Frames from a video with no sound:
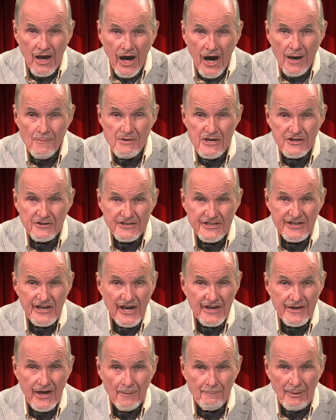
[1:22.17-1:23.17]
Amir
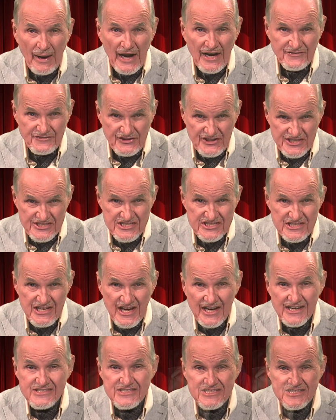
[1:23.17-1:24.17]
cannot abide this
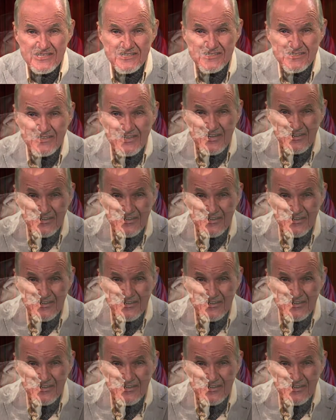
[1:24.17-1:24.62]
and seeks to get